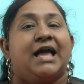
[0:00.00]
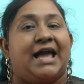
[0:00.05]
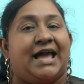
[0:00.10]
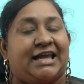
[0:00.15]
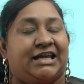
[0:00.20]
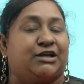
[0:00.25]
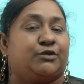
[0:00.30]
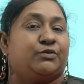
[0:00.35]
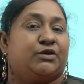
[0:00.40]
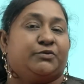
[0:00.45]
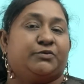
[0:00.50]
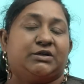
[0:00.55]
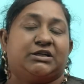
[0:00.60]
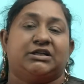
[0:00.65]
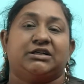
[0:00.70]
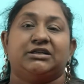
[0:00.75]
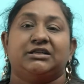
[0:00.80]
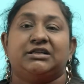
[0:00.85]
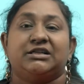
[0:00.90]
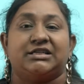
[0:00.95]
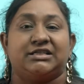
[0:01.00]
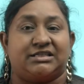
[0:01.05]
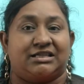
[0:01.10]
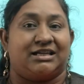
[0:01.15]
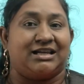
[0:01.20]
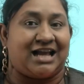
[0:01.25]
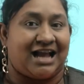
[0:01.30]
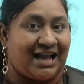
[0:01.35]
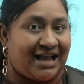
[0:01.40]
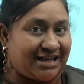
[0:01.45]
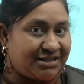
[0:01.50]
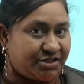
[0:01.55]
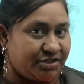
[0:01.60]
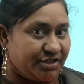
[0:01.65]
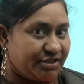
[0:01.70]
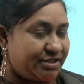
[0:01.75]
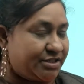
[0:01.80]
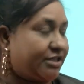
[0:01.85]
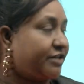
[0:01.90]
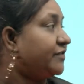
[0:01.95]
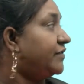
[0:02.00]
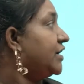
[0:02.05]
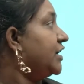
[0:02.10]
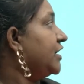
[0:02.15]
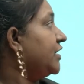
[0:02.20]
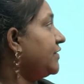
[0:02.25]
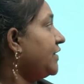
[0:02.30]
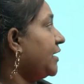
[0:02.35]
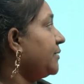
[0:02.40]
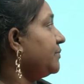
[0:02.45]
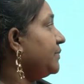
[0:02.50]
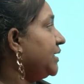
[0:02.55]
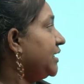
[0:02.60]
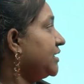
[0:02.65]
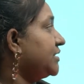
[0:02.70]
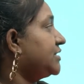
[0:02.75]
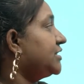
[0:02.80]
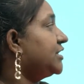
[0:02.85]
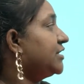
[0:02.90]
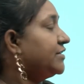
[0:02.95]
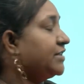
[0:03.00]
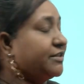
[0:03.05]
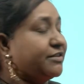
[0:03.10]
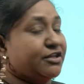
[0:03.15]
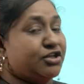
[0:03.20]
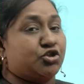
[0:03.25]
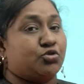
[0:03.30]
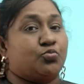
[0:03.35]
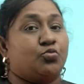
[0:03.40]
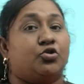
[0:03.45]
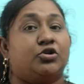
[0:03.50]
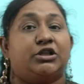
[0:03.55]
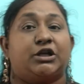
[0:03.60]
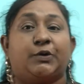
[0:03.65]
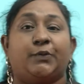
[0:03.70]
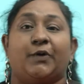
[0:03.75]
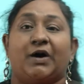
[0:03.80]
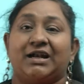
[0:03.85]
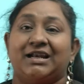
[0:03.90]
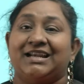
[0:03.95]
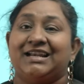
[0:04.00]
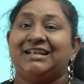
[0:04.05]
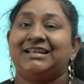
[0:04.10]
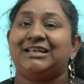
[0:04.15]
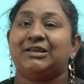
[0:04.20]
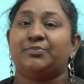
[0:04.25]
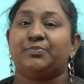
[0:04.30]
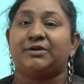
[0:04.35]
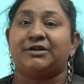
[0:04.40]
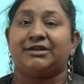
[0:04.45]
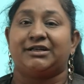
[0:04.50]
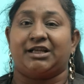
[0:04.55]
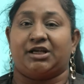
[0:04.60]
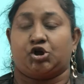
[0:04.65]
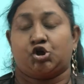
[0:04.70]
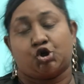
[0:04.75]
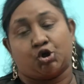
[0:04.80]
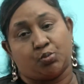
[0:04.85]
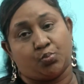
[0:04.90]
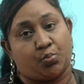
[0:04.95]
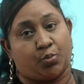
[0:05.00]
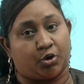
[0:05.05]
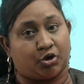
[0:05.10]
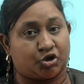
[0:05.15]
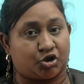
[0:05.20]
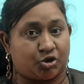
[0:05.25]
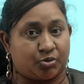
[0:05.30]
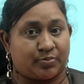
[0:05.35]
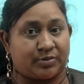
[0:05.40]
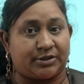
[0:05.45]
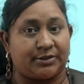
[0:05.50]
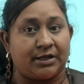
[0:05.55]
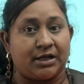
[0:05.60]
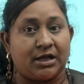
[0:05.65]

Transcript: Equivocal is an adjective that means that there is more than one interpretation possible.